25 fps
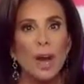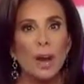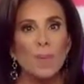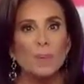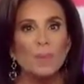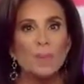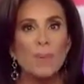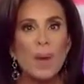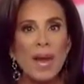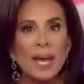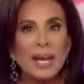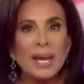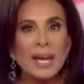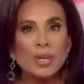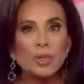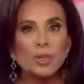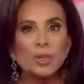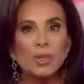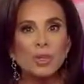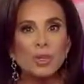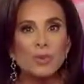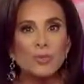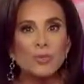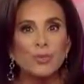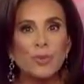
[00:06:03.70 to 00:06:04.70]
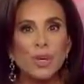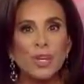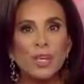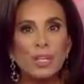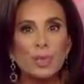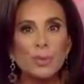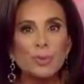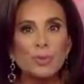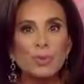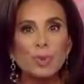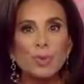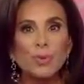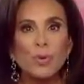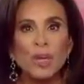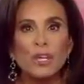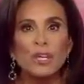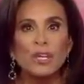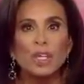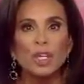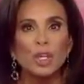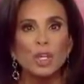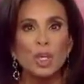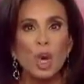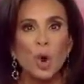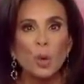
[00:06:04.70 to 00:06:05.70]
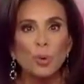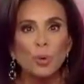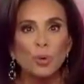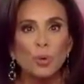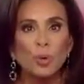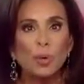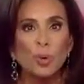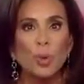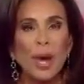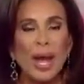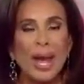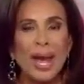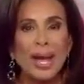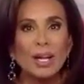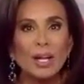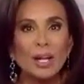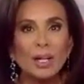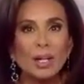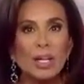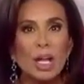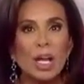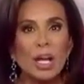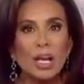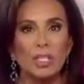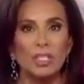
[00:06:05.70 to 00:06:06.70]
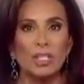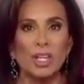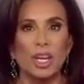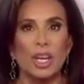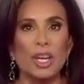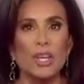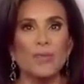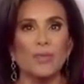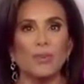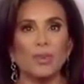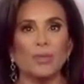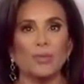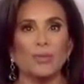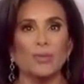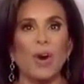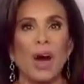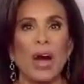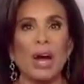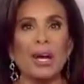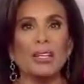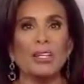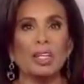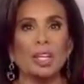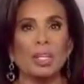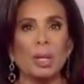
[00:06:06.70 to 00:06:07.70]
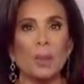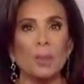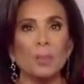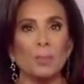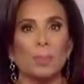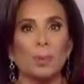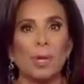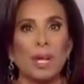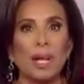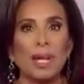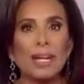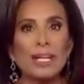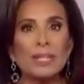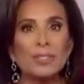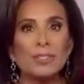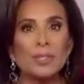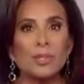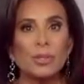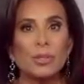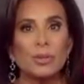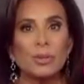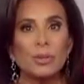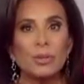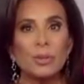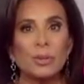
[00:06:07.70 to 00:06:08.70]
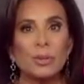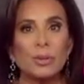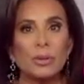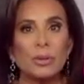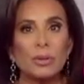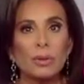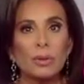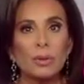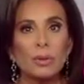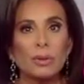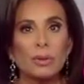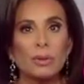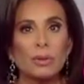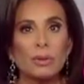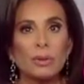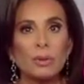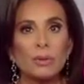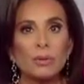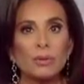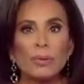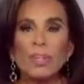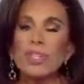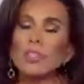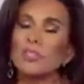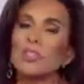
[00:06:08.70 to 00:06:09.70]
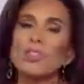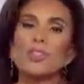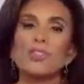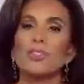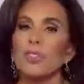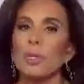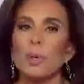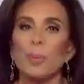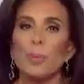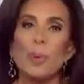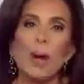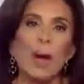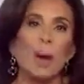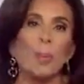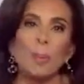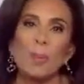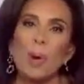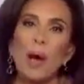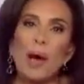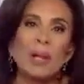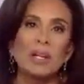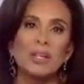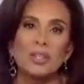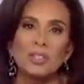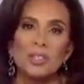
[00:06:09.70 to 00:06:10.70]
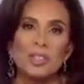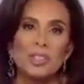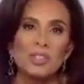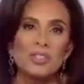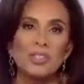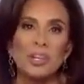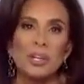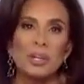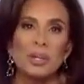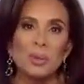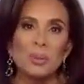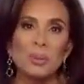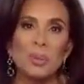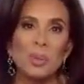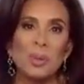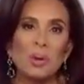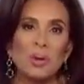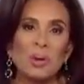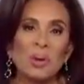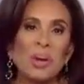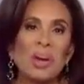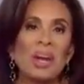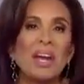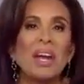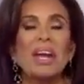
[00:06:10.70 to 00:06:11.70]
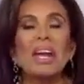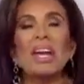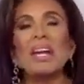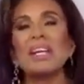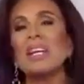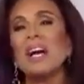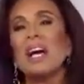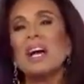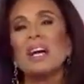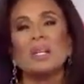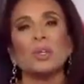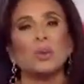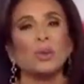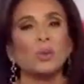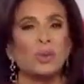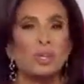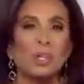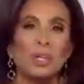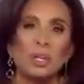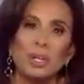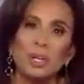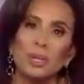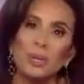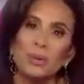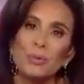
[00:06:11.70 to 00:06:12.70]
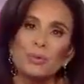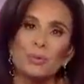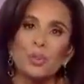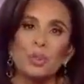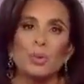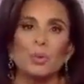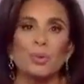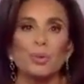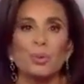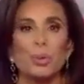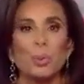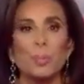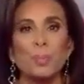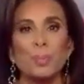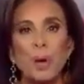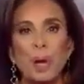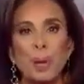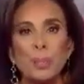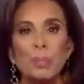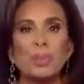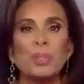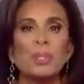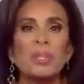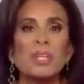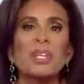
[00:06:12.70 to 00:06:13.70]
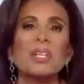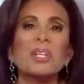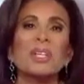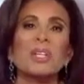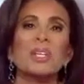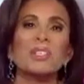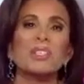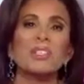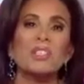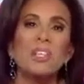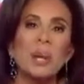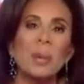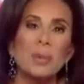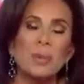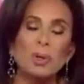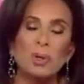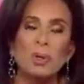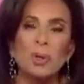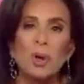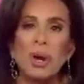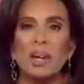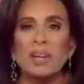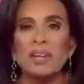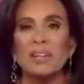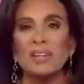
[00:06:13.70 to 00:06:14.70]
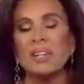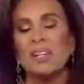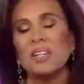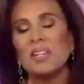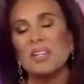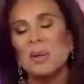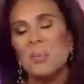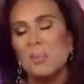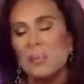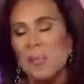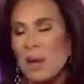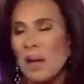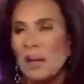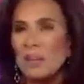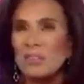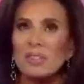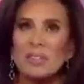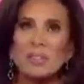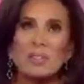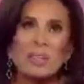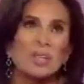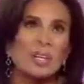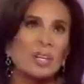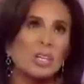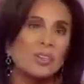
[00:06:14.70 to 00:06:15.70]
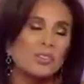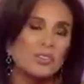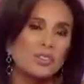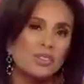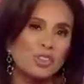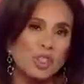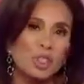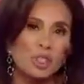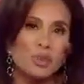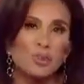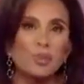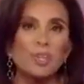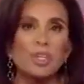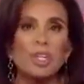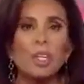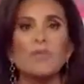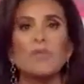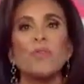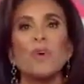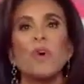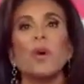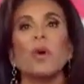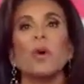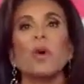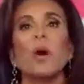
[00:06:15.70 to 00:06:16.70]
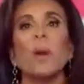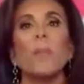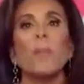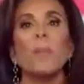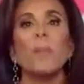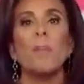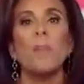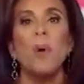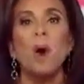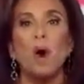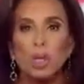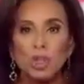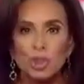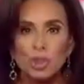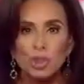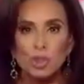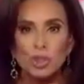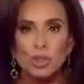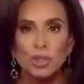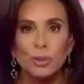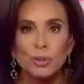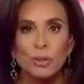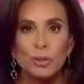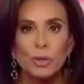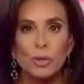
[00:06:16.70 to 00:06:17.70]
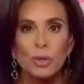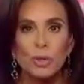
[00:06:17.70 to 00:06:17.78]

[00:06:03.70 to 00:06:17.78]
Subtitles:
and payouts to victims who've had to go through hell to even file a complaint? This isn't about politics anymore, and I don't care if you're a Republican, a Democrat, an independent, a conservative, or a Martian.